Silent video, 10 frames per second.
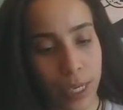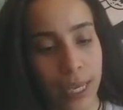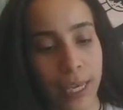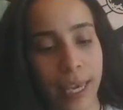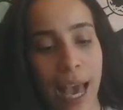
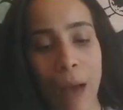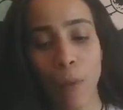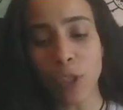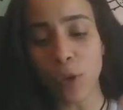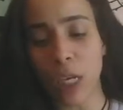Yeah, I'm
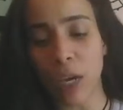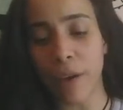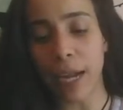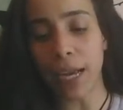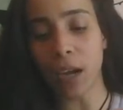also hearing
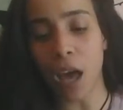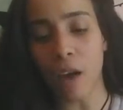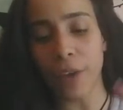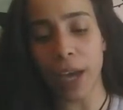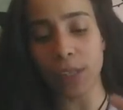like a lot
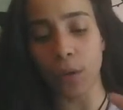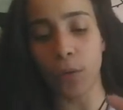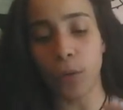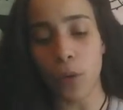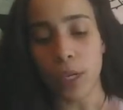of you guys are
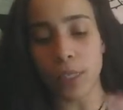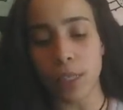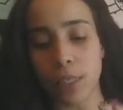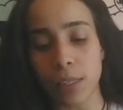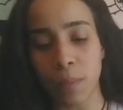focused
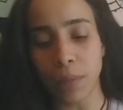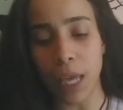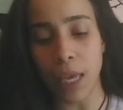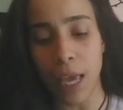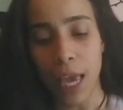in
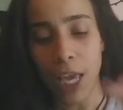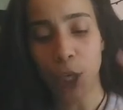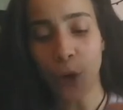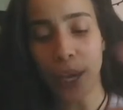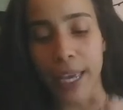something.
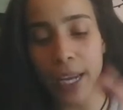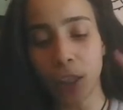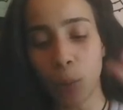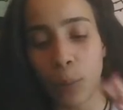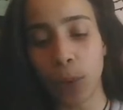You're hitting
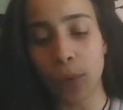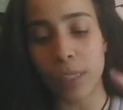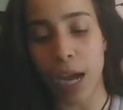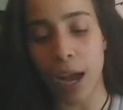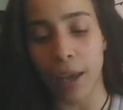the
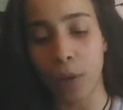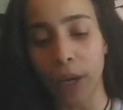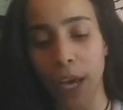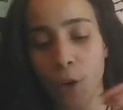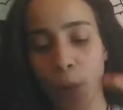bullseye,
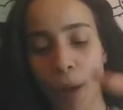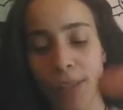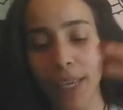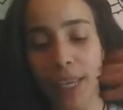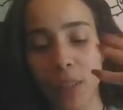okay? You're
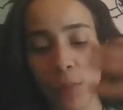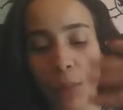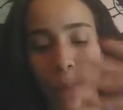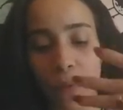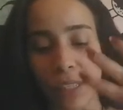about to hit some
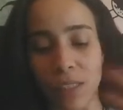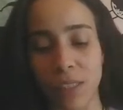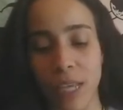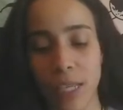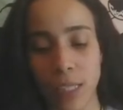type of
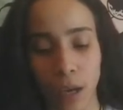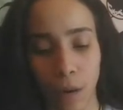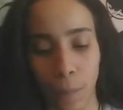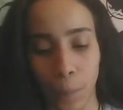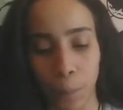success
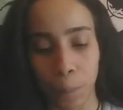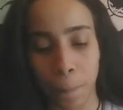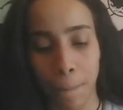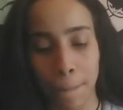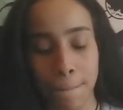here.
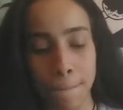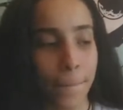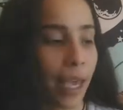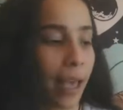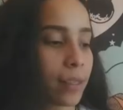
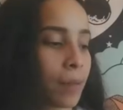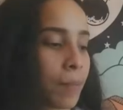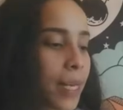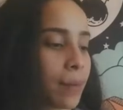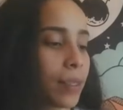Yeah,
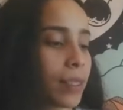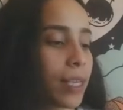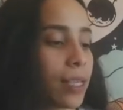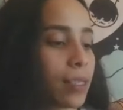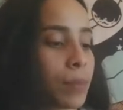somebody's about to
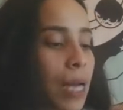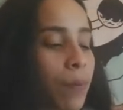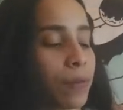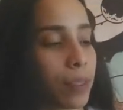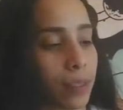hit some type
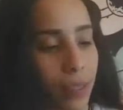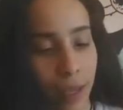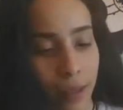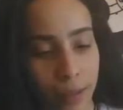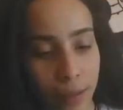of
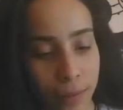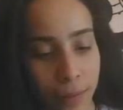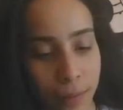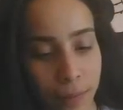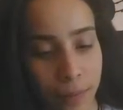success.
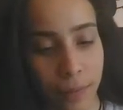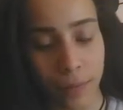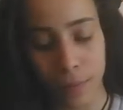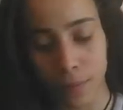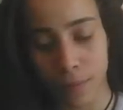
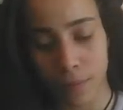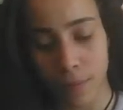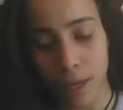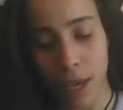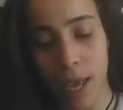
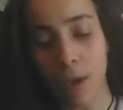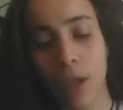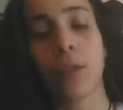Yeah, look at the